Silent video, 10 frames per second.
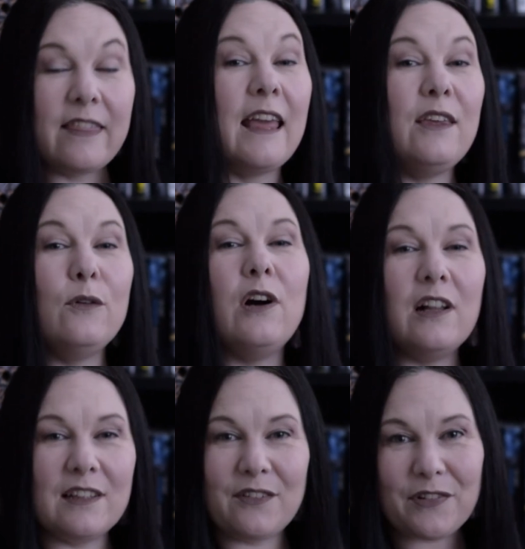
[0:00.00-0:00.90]
Thank you,
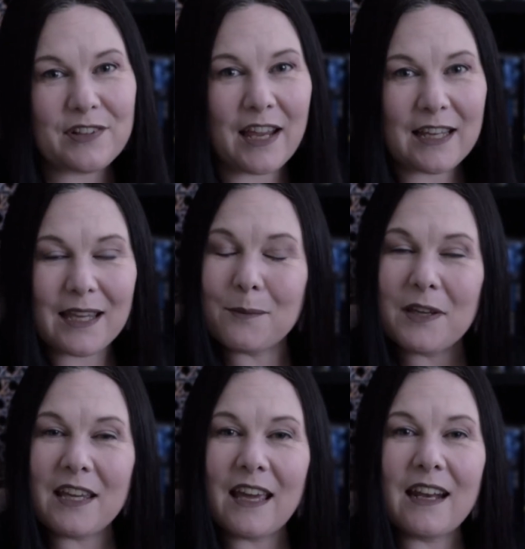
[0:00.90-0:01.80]
Colin, for tagging
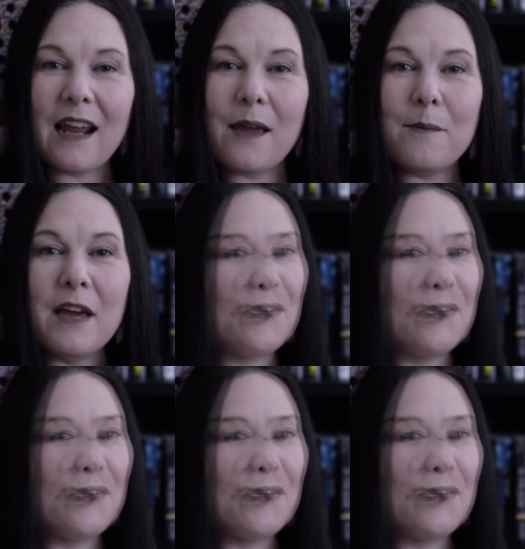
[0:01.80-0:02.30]
me, and I'm